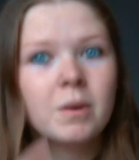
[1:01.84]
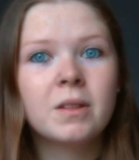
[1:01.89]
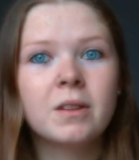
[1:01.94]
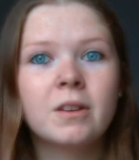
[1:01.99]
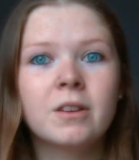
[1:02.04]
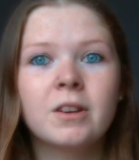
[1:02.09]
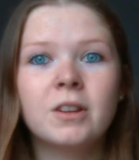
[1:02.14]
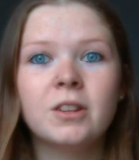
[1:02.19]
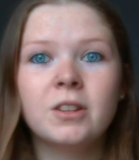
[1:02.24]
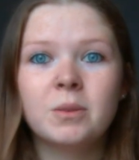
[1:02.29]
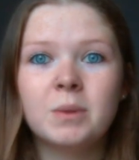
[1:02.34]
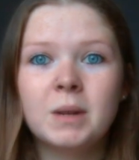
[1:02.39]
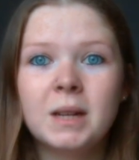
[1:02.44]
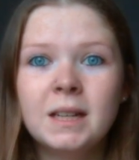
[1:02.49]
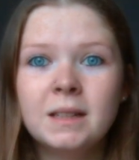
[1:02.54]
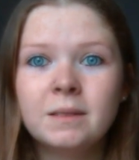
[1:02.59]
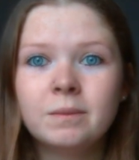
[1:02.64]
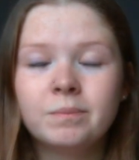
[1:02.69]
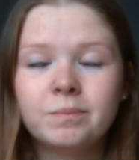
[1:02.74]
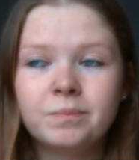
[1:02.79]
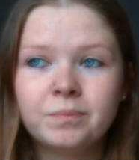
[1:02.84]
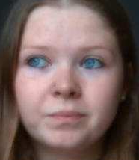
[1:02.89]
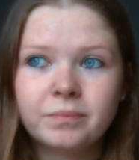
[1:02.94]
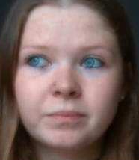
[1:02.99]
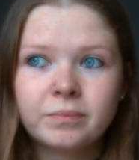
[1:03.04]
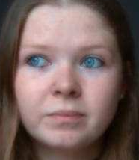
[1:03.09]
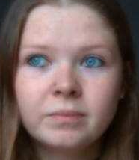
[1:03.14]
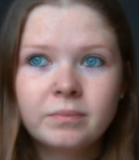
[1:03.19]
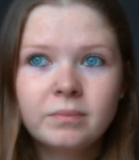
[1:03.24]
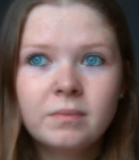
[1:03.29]
where they're going to do it,
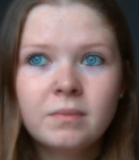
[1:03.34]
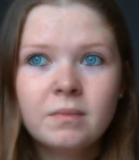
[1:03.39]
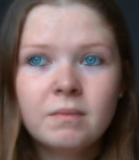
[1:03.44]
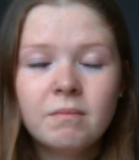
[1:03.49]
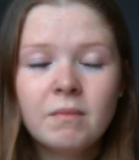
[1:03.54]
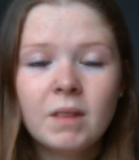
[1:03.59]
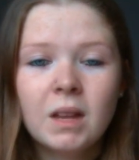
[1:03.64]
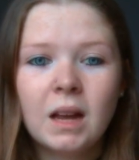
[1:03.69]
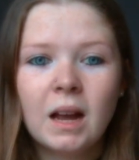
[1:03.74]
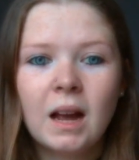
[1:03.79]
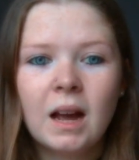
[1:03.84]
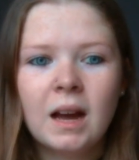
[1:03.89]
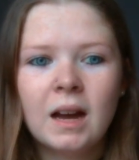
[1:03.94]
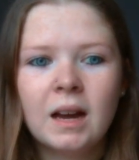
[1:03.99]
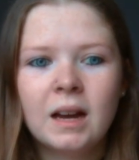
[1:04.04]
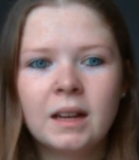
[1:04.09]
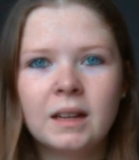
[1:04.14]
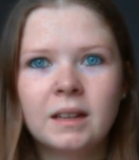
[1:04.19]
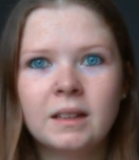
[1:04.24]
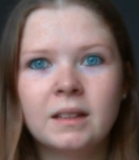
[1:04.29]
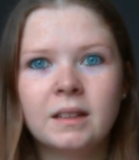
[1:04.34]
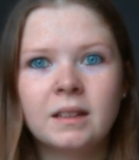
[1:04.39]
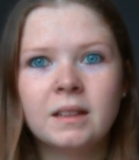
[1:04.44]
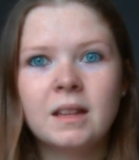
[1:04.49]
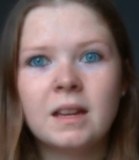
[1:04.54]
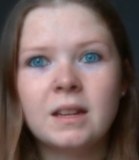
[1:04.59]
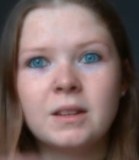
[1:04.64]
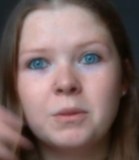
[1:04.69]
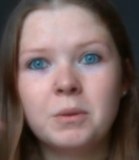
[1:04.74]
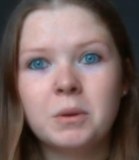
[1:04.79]
and
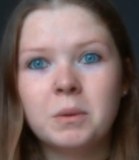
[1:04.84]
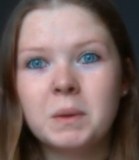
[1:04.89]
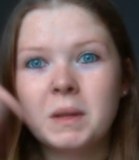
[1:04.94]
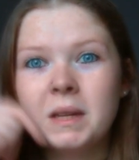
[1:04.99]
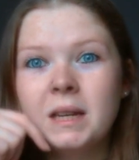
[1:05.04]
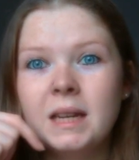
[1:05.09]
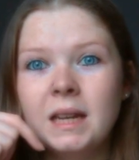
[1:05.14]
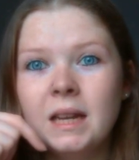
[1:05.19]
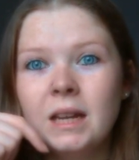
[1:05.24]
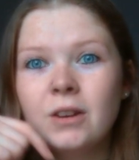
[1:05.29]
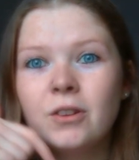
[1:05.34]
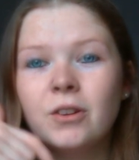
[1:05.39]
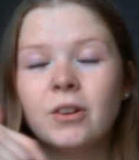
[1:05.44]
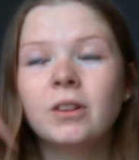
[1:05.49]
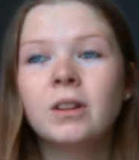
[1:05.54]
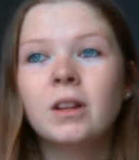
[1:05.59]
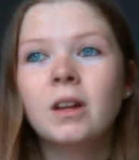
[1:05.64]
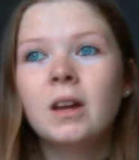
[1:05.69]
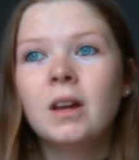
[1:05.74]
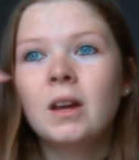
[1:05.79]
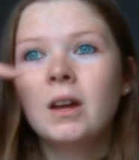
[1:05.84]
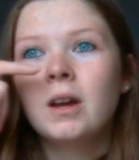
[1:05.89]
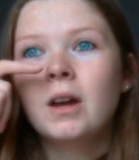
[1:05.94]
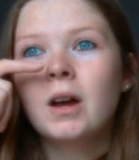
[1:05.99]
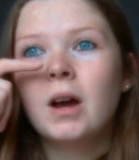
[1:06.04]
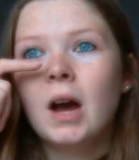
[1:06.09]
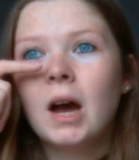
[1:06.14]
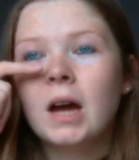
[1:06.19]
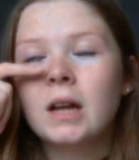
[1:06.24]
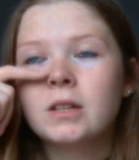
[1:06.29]
they do it with a needle,
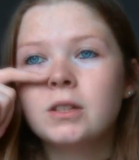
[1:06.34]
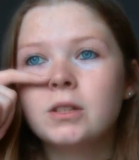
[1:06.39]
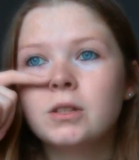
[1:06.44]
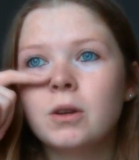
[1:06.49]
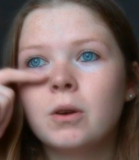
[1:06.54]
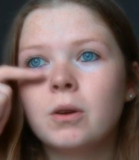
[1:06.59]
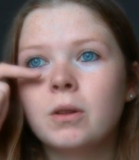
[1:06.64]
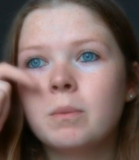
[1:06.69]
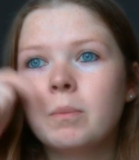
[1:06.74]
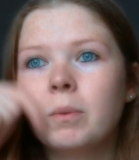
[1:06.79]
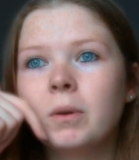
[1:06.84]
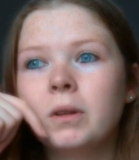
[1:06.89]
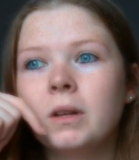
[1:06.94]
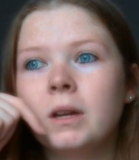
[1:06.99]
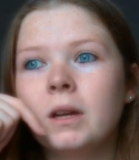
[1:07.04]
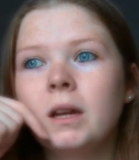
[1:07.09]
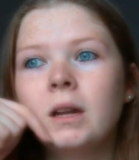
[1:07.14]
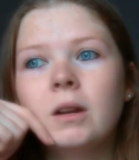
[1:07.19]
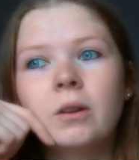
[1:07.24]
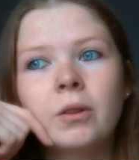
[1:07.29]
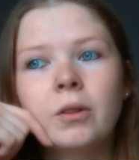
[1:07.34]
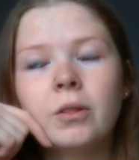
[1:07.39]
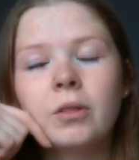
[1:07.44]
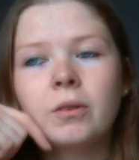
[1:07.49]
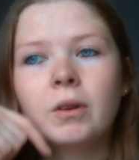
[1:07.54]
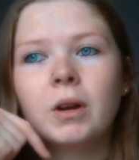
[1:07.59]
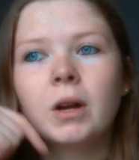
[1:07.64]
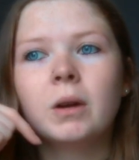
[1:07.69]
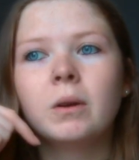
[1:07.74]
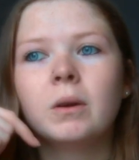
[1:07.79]
and so they put the needle
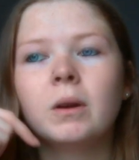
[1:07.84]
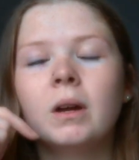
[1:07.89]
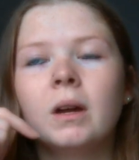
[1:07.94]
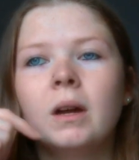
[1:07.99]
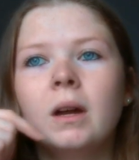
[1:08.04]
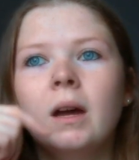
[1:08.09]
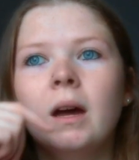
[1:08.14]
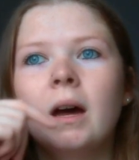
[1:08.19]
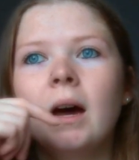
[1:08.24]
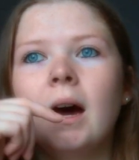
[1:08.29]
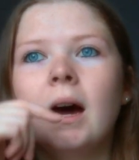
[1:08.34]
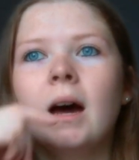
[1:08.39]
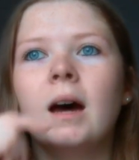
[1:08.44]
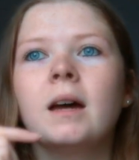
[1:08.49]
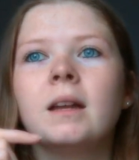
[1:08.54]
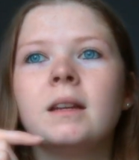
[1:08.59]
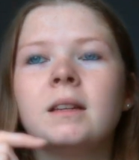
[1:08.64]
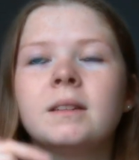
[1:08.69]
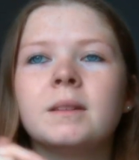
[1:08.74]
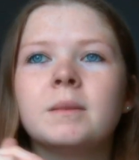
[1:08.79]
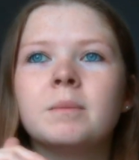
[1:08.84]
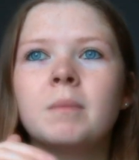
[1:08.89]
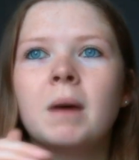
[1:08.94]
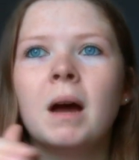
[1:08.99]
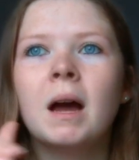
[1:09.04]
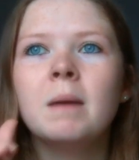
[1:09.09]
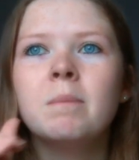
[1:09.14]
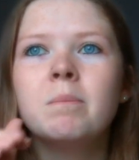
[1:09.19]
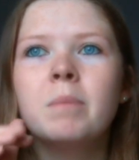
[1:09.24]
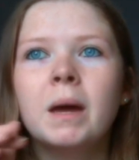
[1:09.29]
through, and
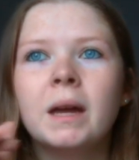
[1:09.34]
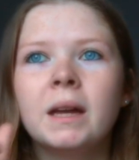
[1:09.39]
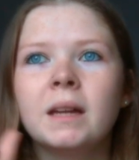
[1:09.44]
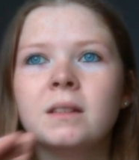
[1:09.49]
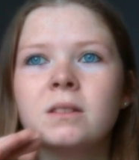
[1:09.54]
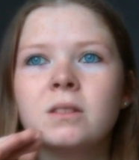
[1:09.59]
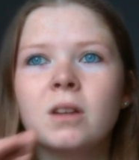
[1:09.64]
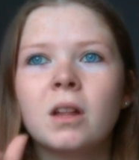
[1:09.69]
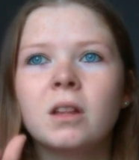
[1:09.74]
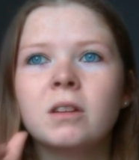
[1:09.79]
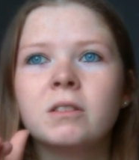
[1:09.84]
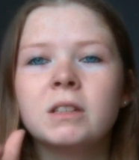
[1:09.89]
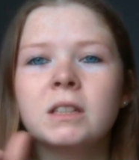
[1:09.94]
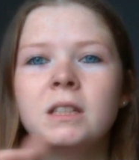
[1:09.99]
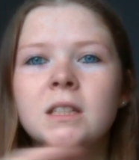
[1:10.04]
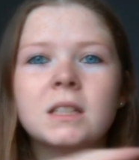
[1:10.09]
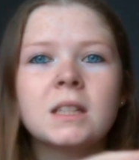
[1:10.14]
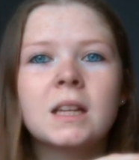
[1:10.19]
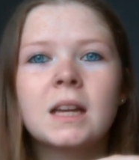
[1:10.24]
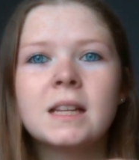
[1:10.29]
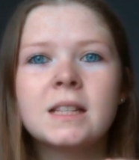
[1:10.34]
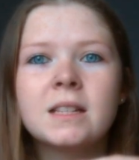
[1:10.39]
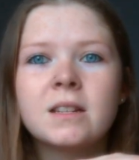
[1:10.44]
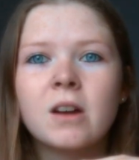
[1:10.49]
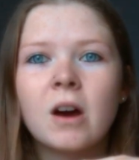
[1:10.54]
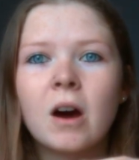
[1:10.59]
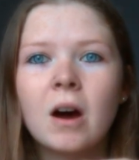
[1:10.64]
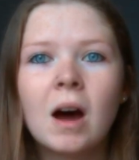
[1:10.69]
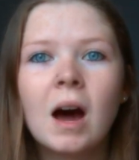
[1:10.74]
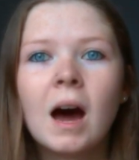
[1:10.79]
my pain tolerance is
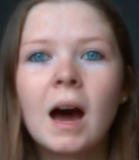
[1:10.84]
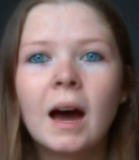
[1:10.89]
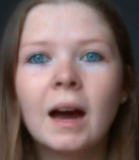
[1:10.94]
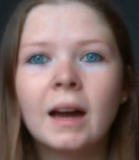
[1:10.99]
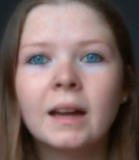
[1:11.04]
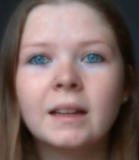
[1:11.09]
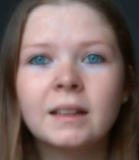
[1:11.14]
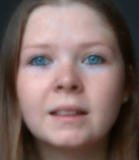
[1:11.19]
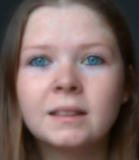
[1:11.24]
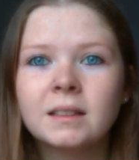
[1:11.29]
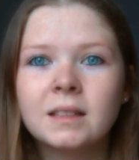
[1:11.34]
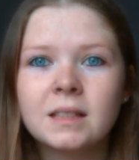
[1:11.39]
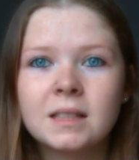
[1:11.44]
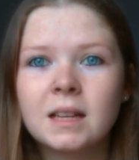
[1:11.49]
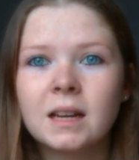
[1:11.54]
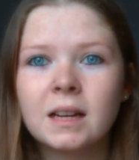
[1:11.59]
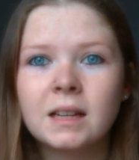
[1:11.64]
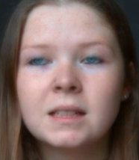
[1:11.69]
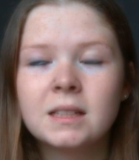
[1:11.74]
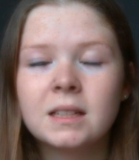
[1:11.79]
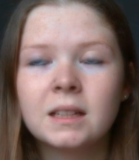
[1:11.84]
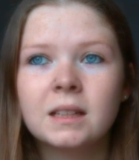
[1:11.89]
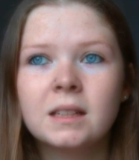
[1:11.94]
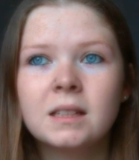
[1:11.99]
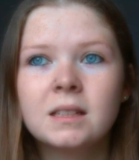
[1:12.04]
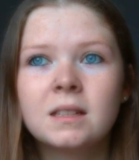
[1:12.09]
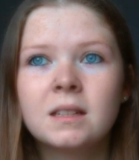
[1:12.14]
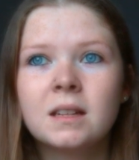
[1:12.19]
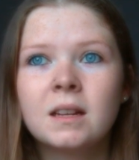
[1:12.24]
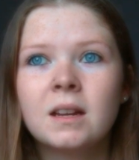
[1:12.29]
not high in the
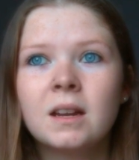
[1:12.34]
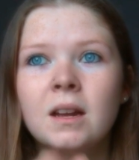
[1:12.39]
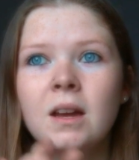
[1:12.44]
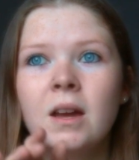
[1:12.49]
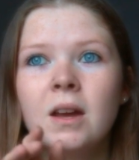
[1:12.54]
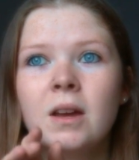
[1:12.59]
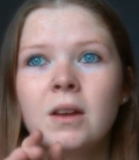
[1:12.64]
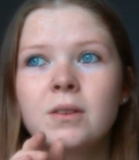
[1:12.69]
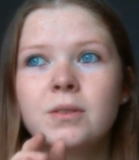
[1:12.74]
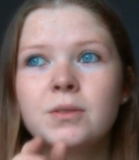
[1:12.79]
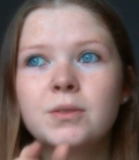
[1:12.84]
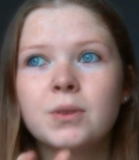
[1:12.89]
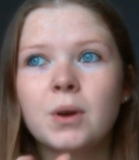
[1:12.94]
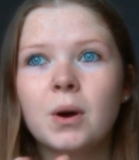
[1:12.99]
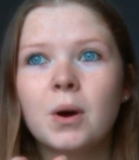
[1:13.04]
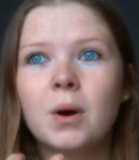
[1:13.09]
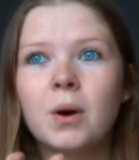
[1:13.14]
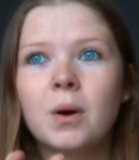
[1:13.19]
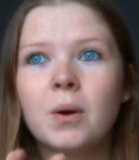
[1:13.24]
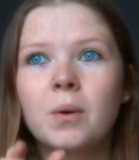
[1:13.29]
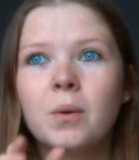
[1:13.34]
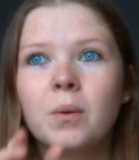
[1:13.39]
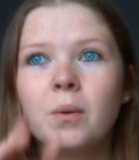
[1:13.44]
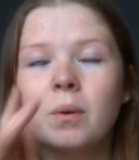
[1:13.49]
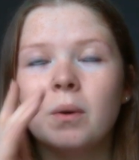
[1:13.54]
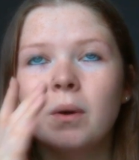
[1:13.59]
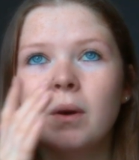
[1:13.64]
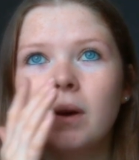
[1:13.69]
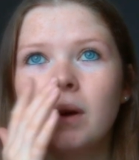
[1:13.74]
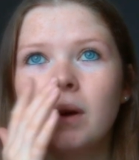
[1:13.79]
slightest. So